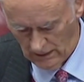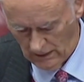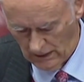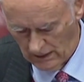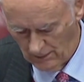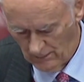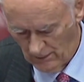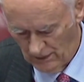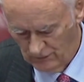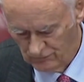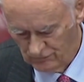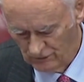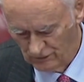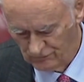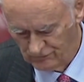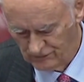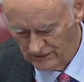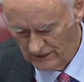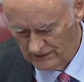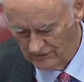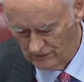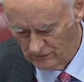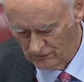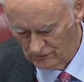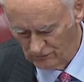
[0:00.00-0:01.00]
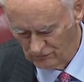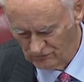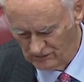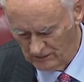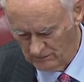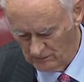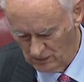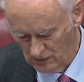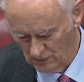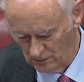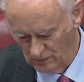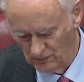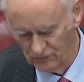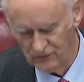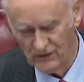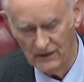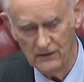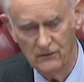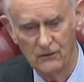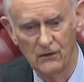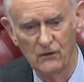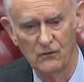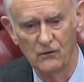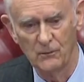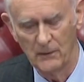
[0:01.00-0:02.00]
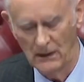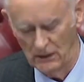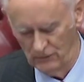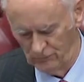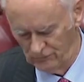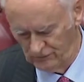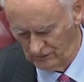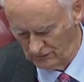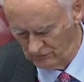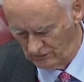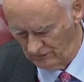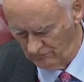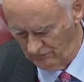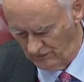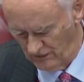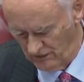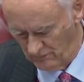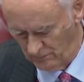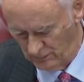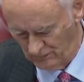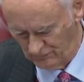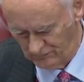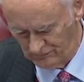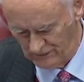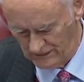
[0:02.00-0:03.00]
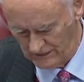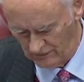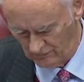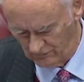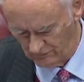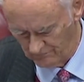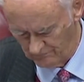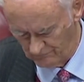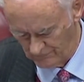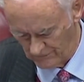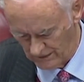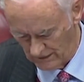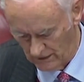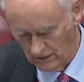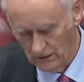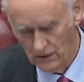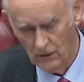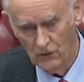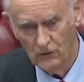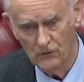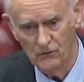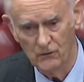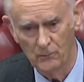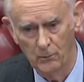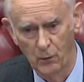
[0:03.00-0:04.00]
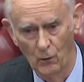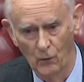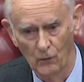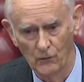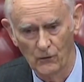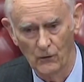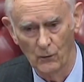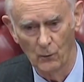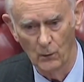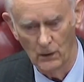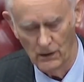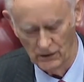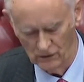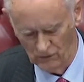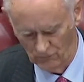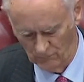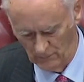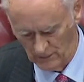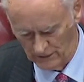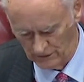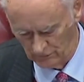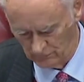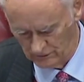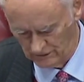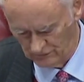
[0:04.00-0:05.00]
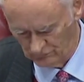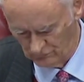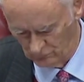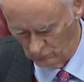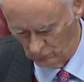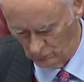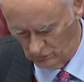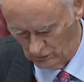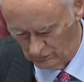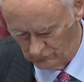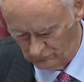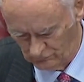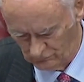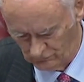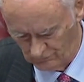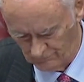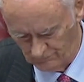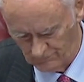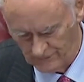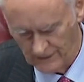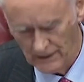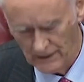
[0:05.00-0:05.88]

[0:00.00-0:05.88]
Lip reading: I might just add that a similar percentage, about 65%, support the work of Migration Watch.